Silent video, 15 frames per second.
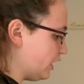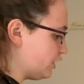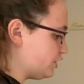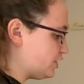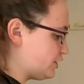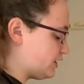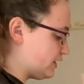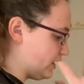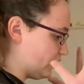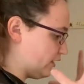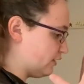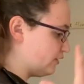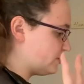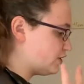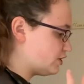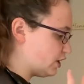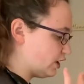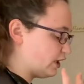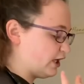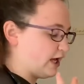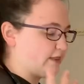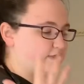just
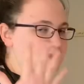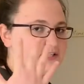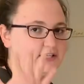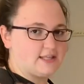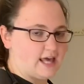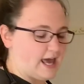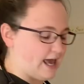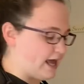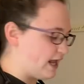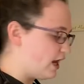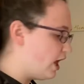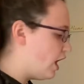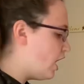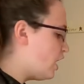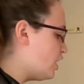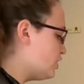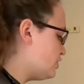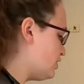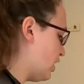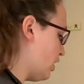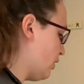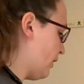starting at the head.
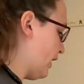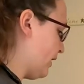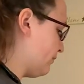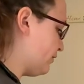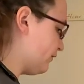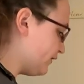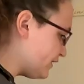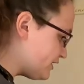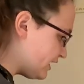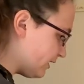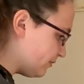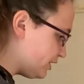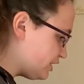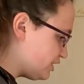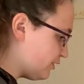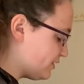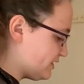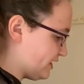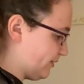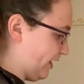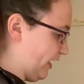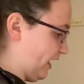So the first thing I'm going to do is
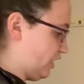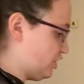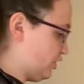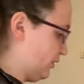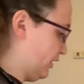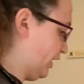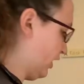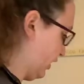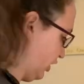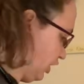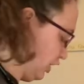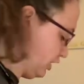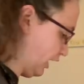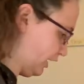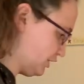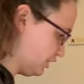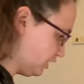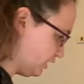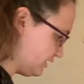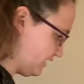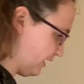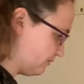I have to do a little neurological
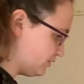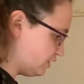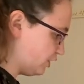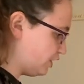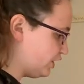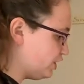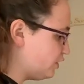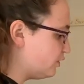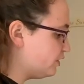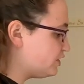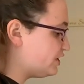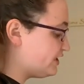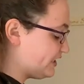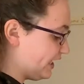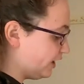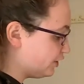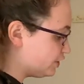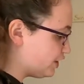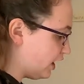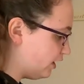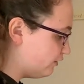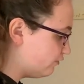exam. So can you stick out your
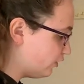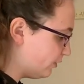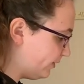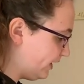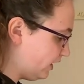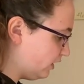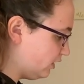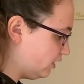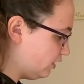tongue for me?